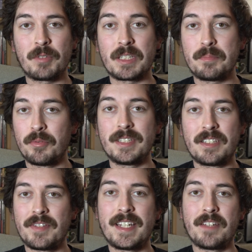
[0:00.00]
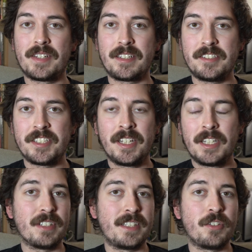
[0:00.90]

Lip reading: what the point of any of it is. Really